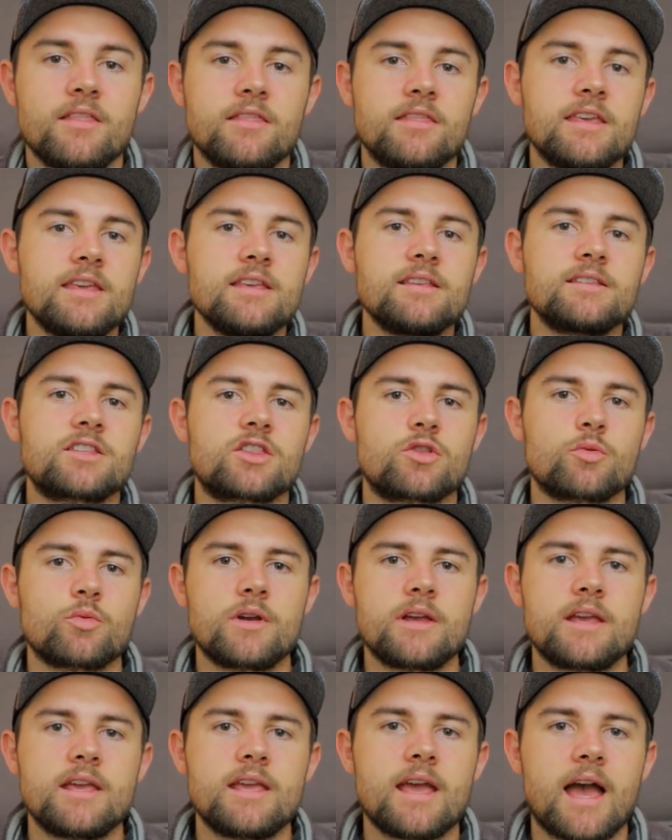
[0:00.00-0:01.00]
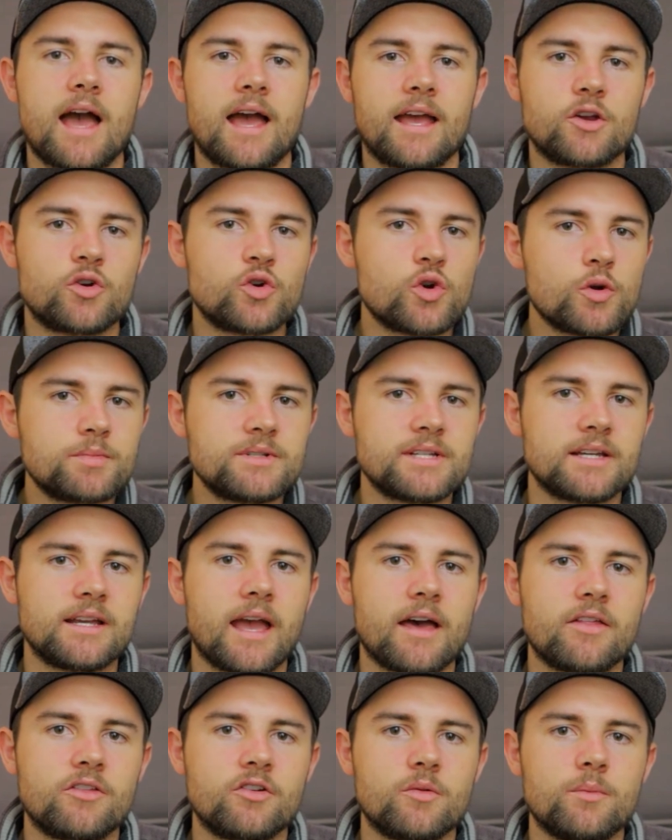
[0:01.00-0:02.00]
These three I group
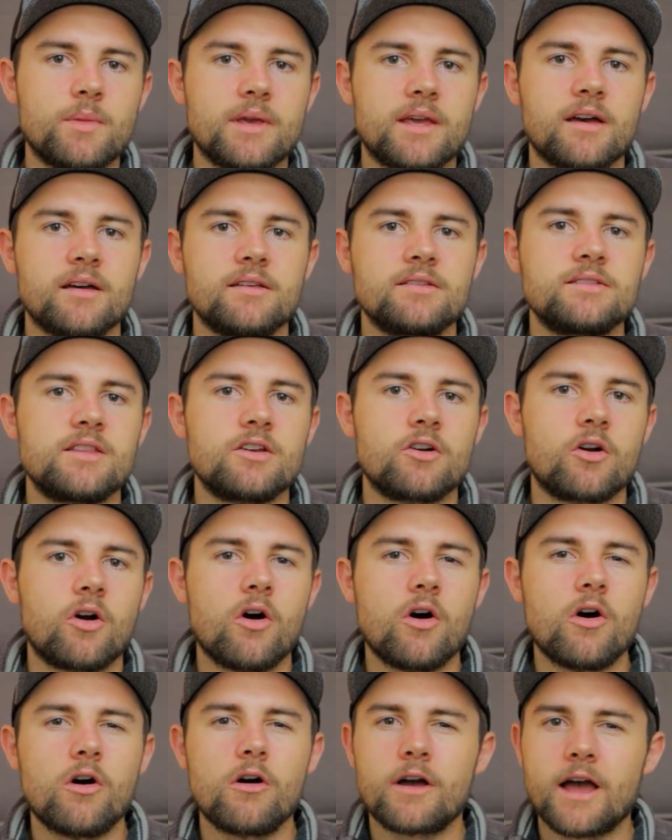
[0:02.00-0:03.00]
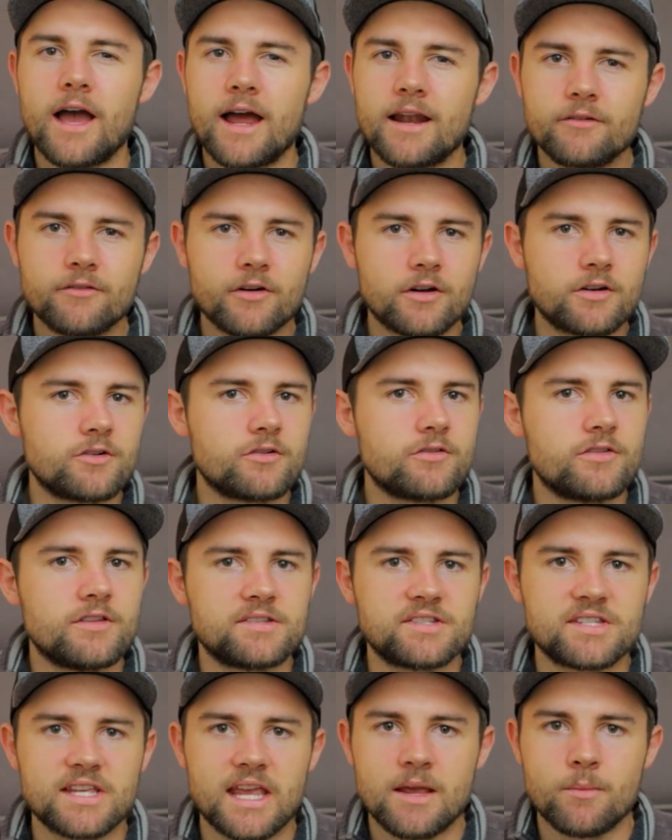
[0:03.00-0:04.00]
together because they're all kind of under the
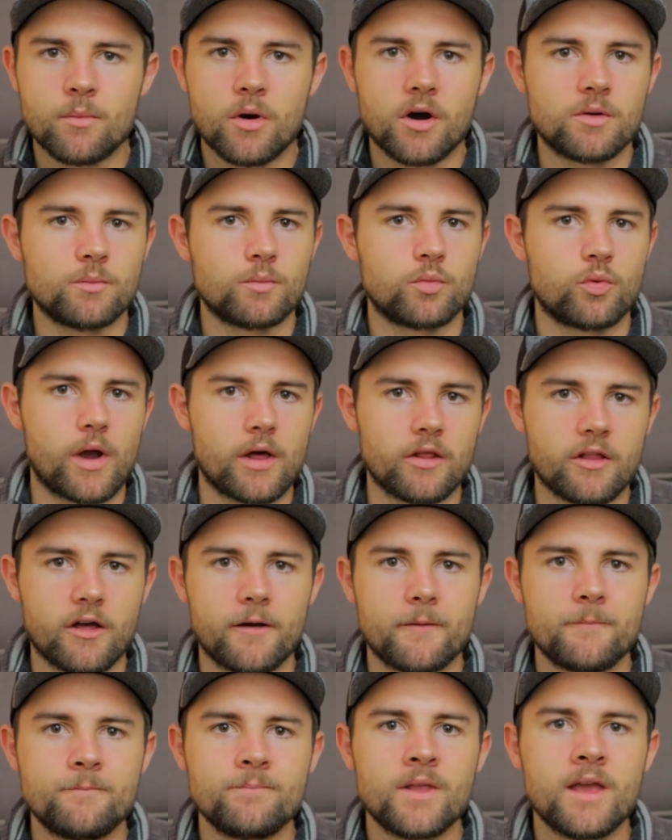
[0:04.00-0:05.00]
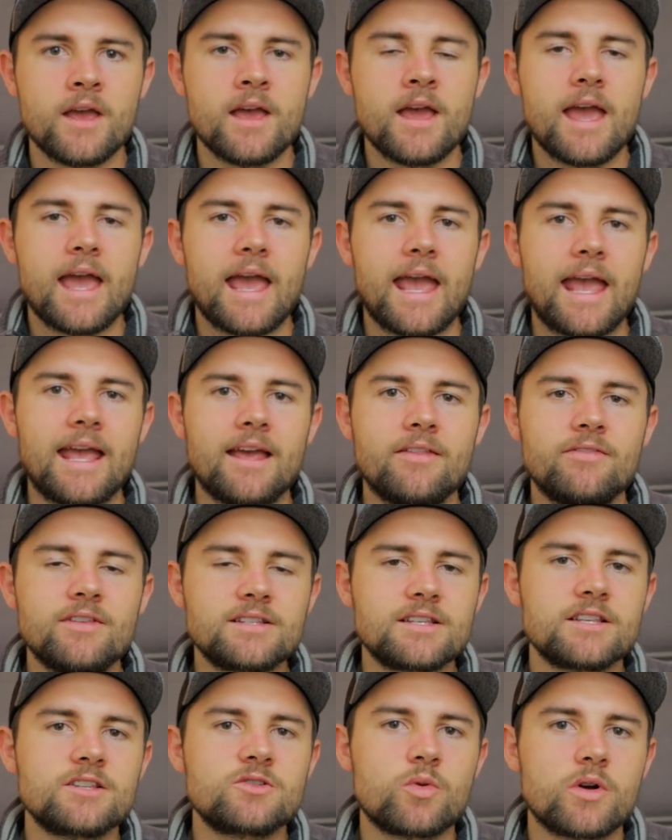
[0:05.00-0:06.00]
same umbrella. And
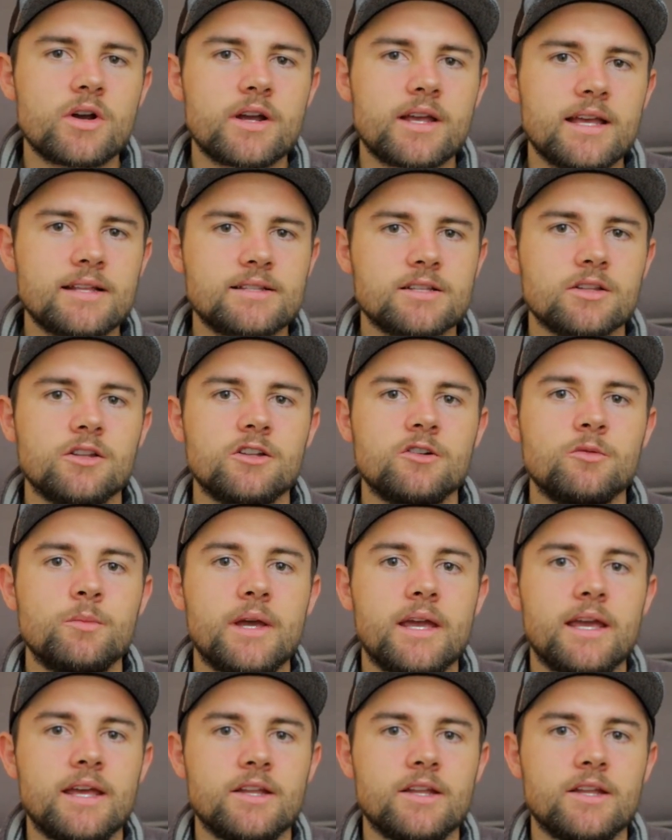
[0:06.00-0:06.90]
this is where it gets a little bit